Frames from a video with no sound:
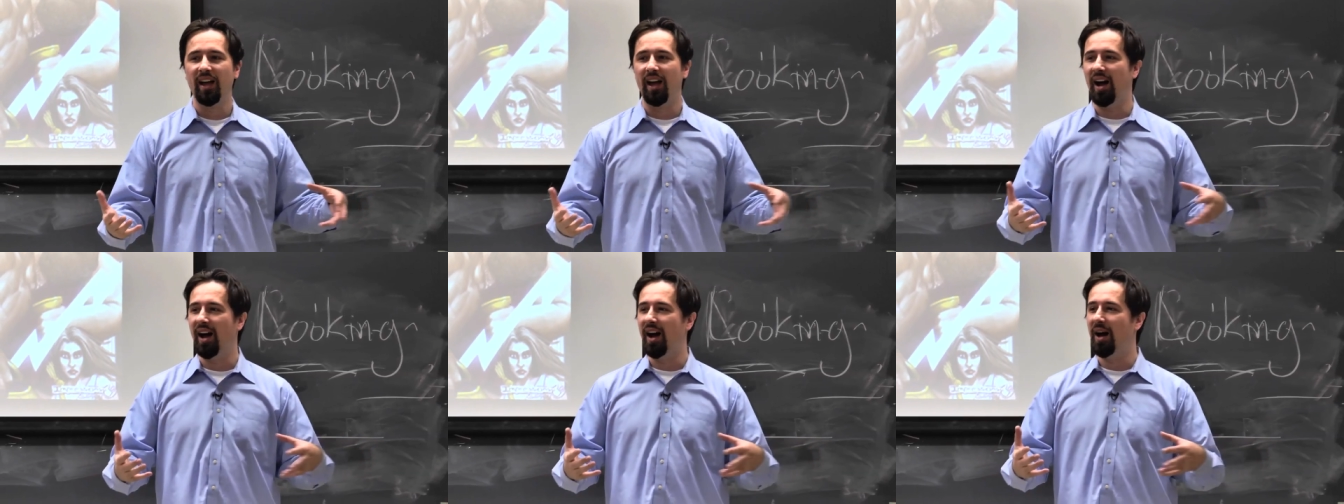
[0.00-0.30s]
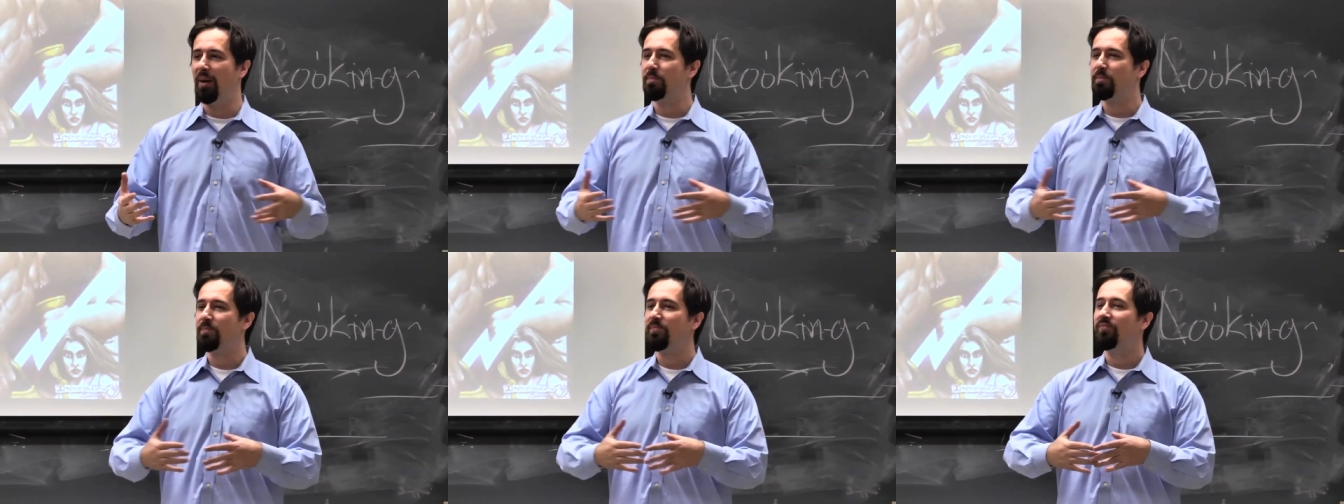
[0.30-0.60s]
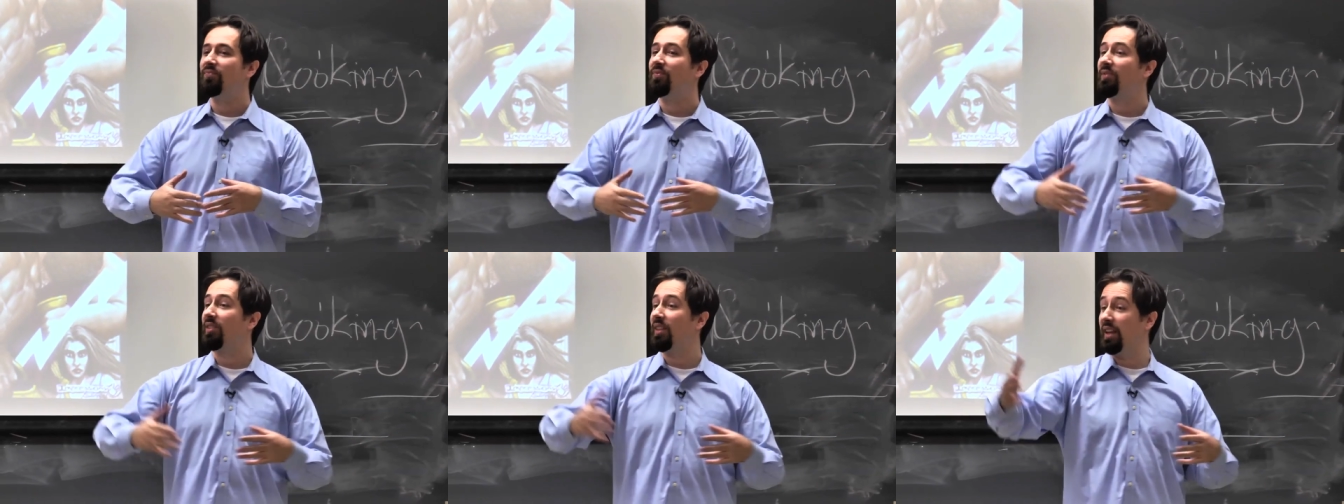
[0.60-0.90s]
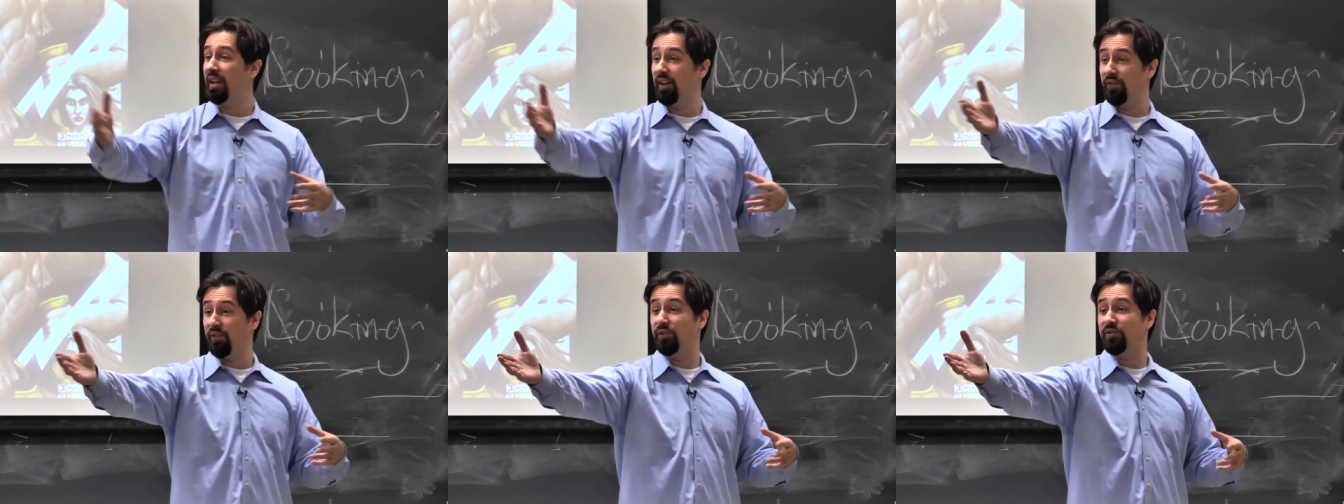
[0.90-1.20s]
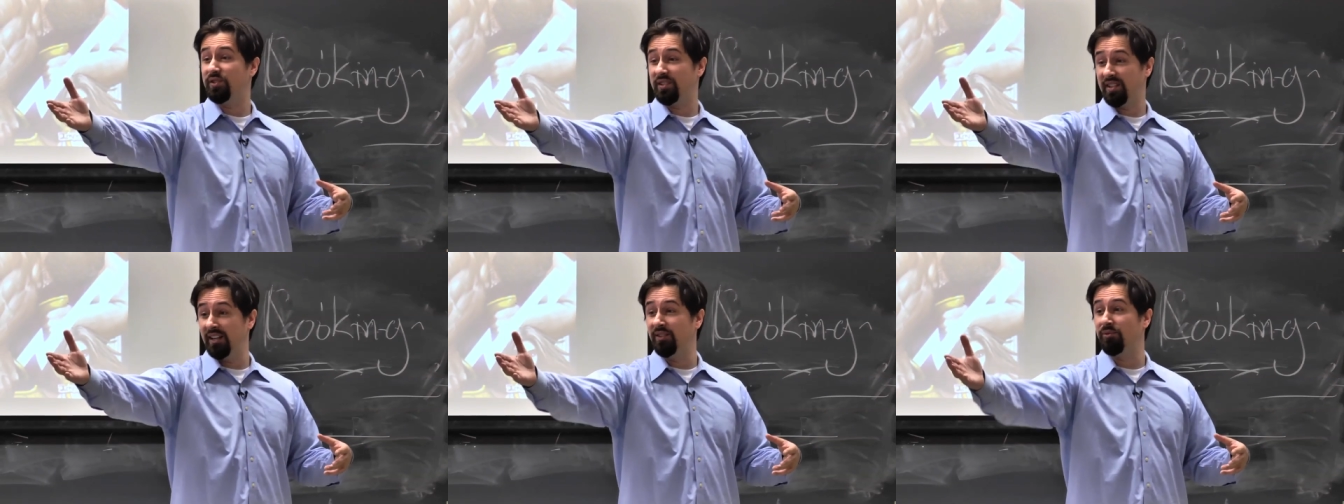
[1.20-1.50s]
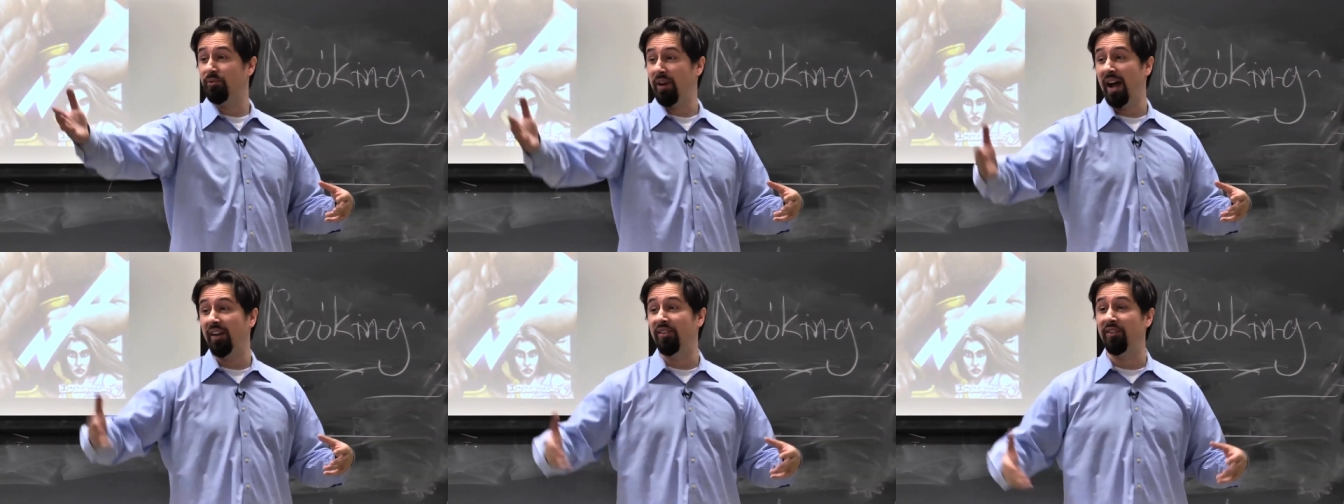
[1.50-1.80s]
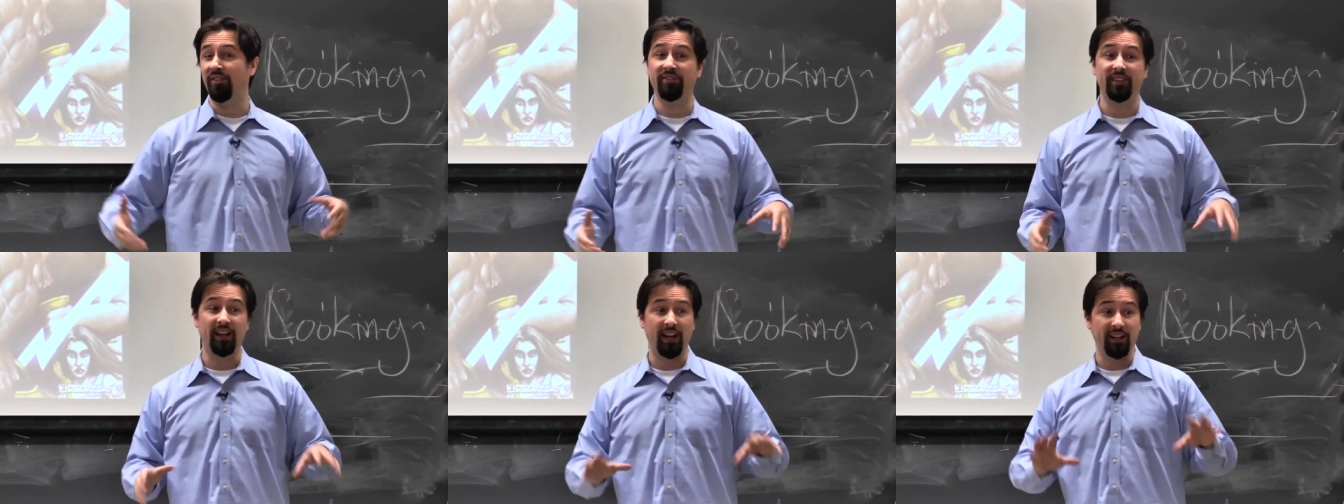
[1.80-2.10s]
Um, if you've seen Wrath
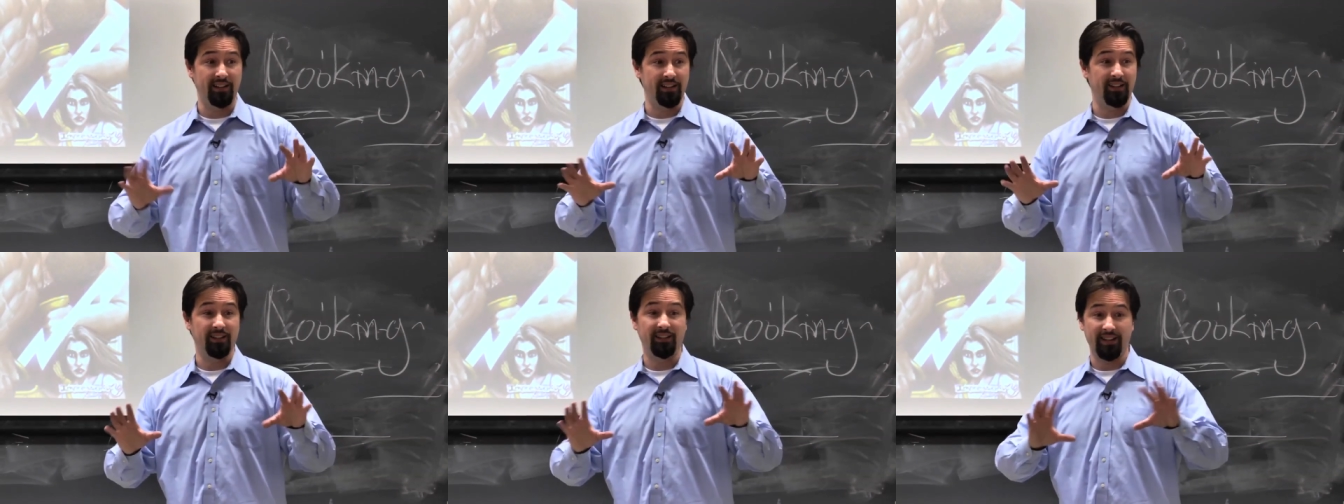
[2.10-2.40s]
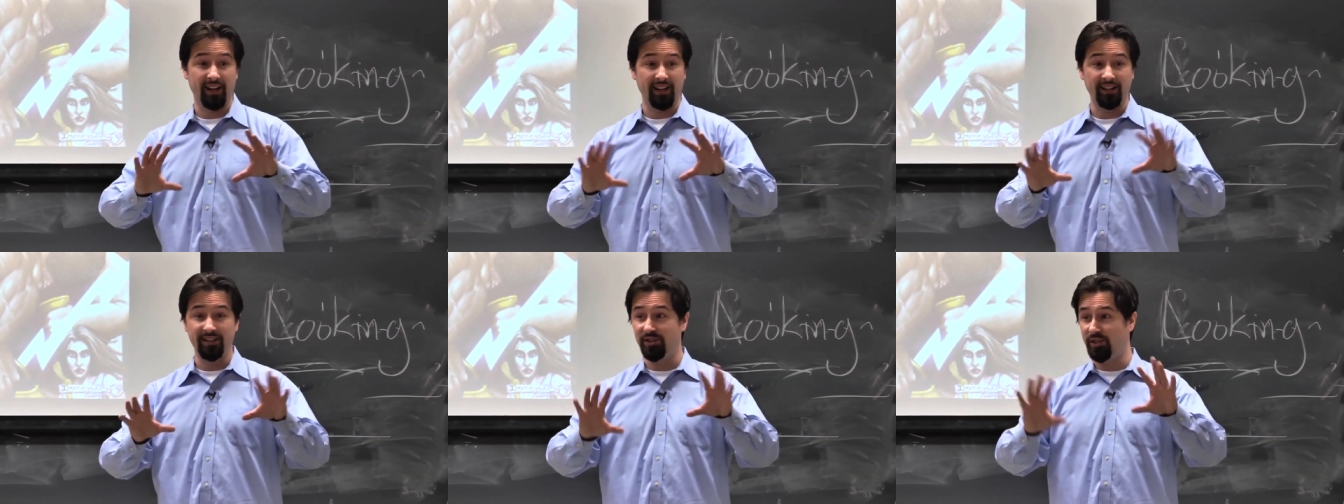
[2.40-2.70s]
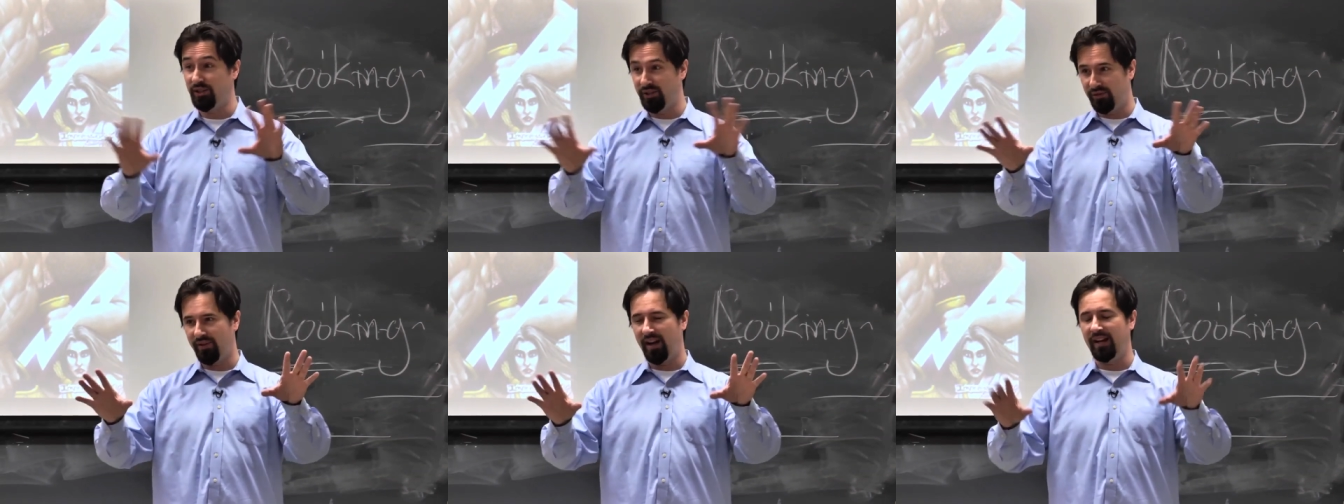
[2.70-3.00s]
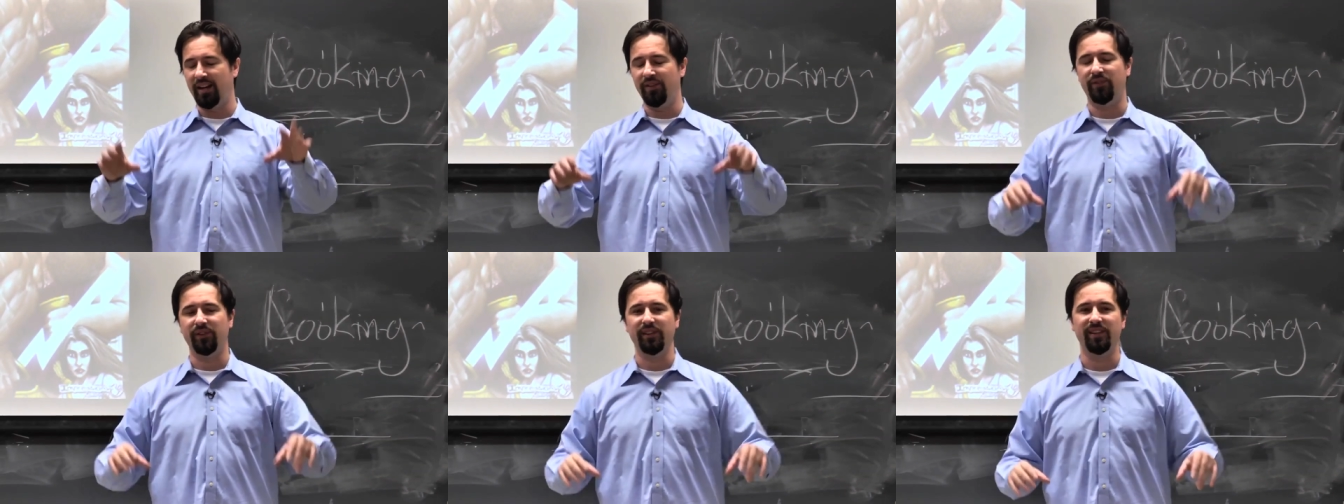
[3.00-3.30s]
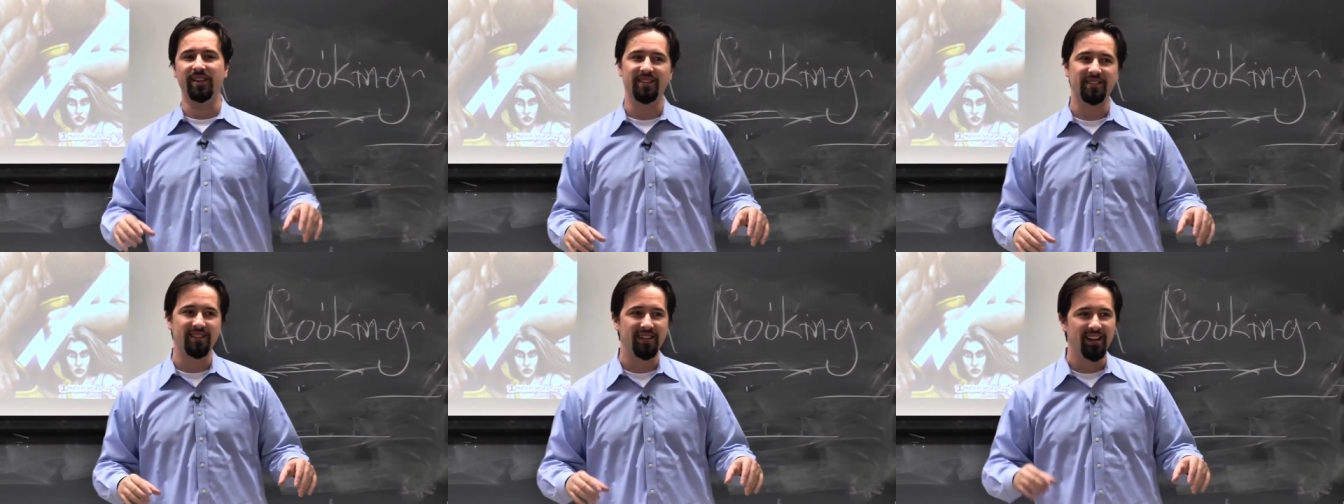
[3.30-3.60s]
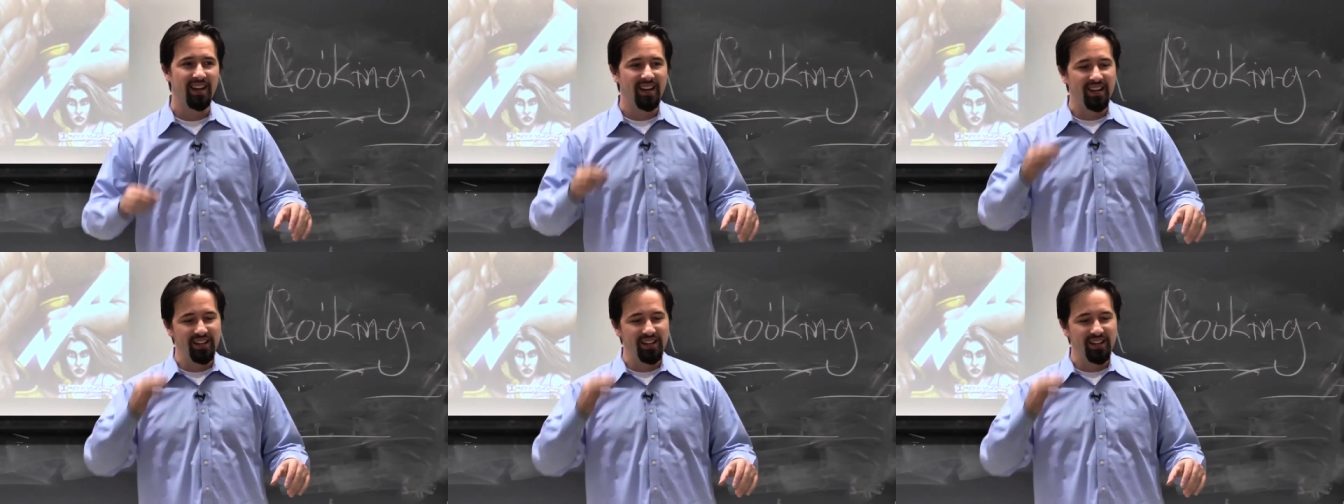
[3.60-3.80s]
of Tit Titans, you're ready for this.